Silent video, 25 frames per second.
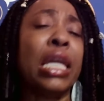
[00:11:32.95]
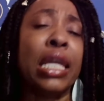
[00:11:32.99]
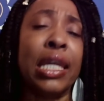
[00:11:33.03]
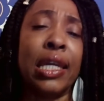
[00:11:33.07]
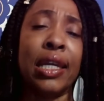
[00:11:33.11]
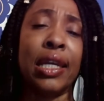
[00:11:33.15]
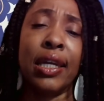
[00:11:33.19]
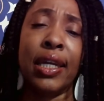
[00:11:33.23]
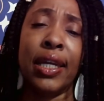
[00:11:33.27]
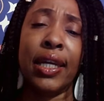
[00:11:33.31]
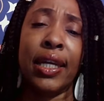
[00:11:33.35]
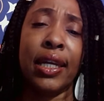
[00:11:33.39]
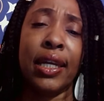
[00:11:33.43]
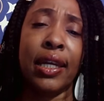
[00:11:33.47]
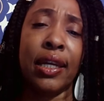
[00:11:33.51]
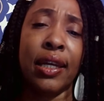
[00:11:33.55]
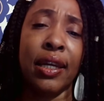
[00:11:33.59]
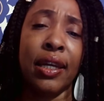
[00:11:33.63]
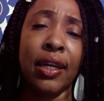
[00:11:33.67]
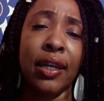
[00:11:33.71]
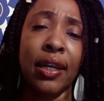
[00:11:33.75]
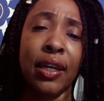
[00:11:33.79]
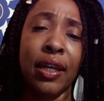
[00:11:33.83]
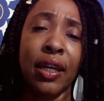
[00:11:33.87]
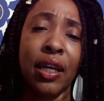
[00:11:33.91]

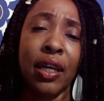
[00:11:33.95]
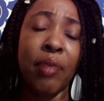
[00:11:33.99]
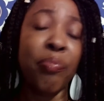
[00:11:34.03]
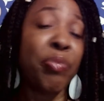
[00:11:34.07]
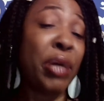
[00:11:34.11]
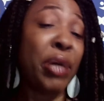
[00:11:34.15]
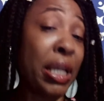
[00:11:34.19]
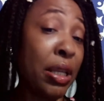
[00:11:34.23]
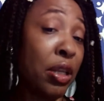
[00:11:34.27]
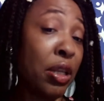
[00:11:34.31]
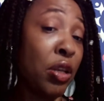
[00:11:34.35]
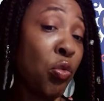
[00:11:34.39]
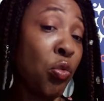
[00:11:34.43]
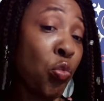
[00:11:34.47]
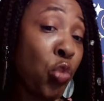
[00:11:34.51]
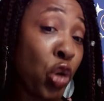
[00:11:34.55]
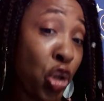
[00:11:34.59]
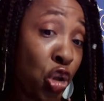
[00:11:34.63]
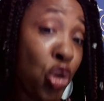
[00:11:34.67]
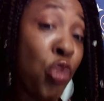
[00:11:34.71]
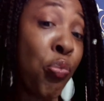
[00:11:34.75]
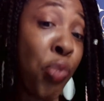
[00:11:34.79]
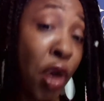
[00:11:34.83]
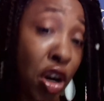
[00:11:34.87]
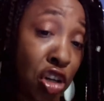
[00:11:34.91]
But
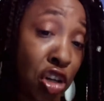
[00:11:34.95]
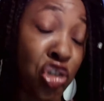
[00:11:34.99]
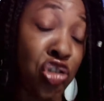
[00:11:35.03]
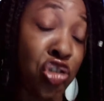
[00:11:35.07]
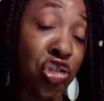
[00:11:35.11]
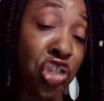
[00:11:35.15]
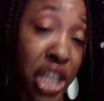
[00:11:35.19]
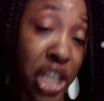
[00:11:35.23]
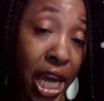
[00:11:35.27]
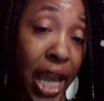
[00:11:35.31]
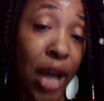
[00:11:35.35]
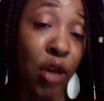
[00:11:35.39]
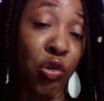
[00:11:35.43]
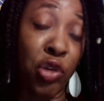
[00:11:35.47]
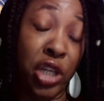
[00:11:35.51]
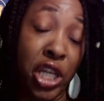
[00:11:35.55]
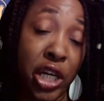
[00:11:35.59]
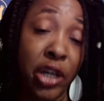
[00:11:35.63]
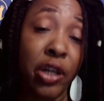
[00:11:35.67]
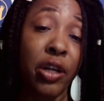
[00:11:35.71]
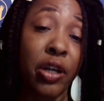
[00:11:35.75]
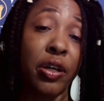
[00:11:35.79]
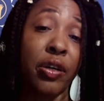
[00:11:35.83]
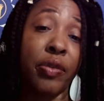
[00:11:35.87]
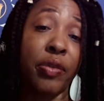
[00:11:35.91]
when you brought your child
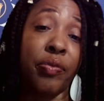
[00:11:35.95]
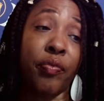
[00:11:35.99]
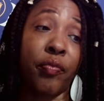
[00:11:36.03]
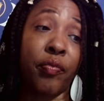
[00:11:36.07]
here,